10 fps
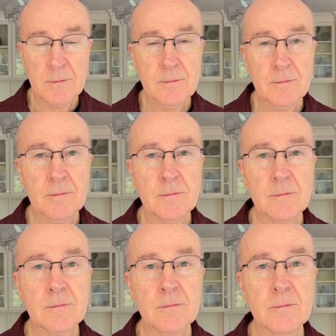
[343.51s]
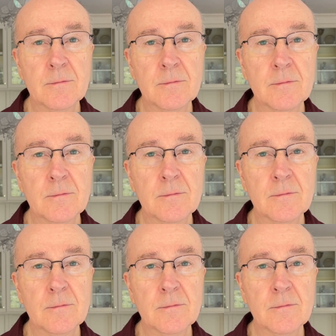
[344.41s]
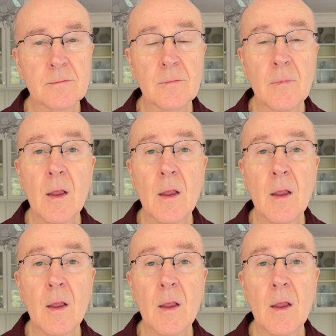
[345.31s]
Nobody speaks.